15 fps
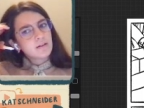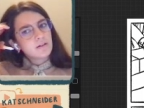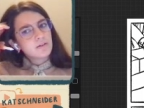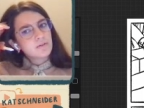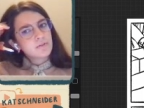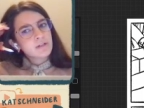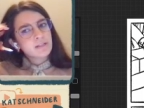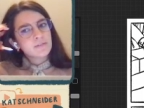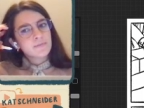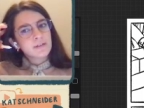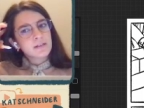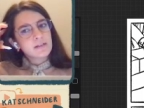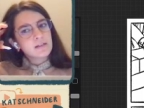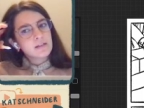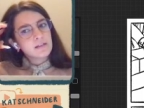Oh, that's
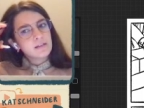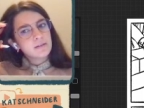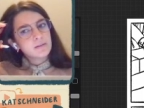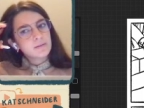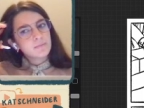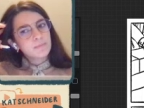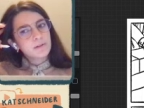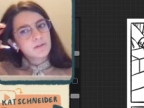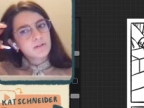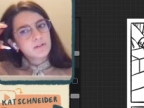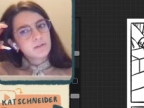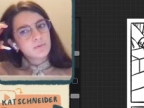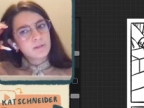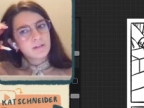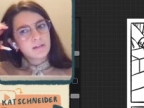funny. The bearded
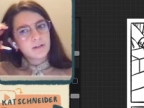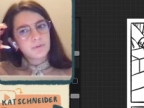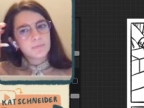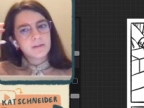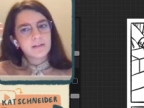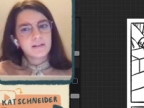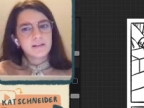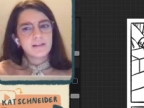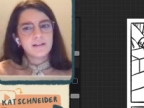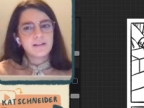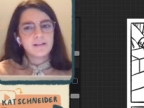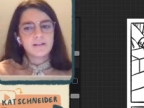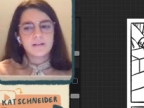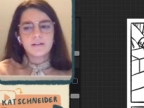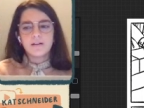twin
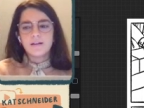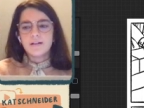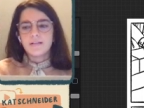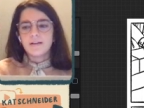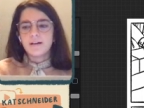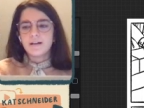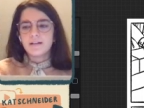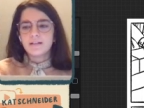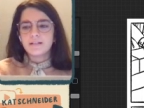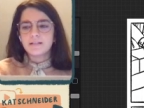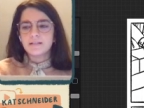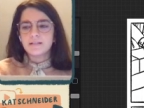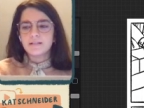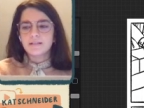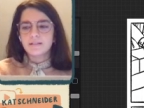LP. That
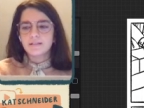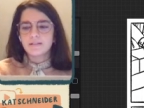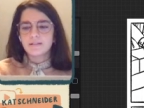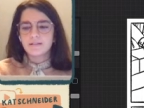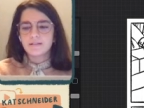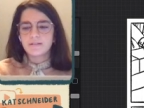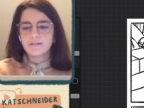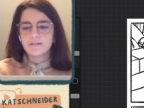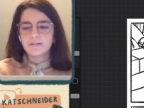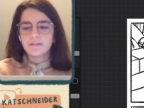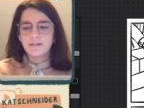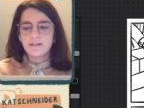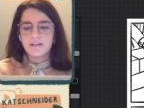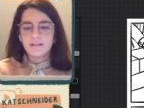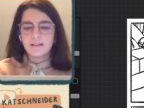is,
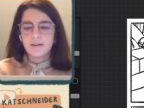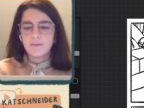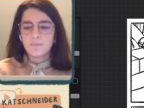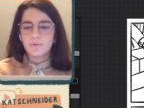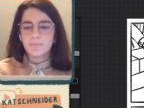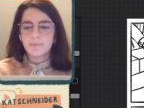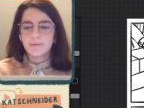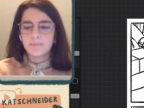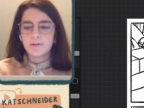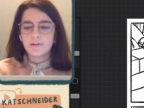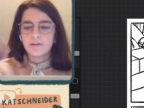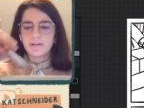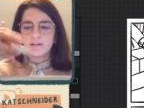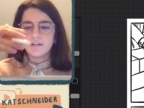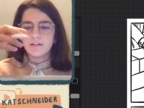that will be
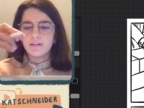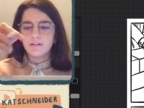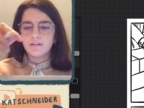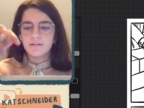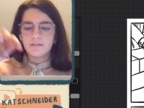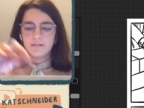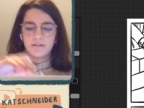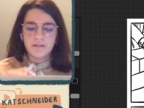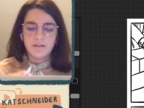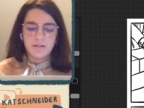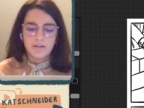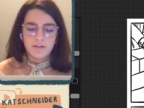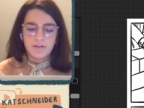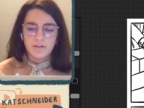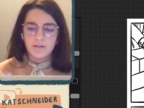buried
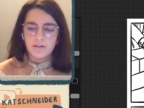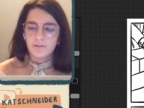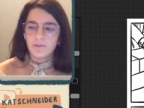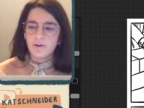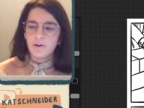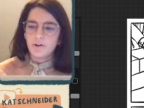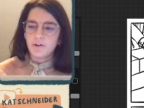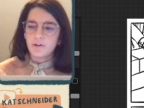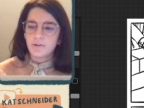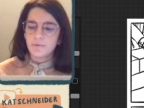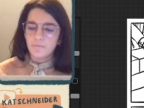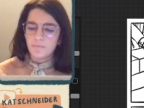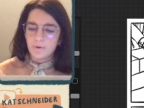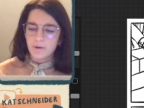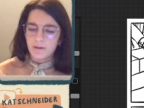
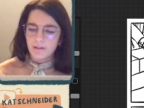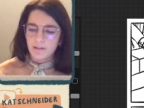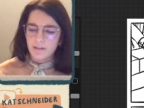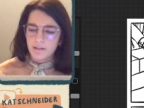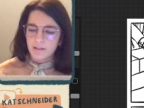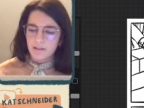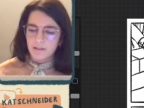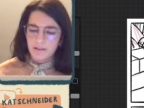along with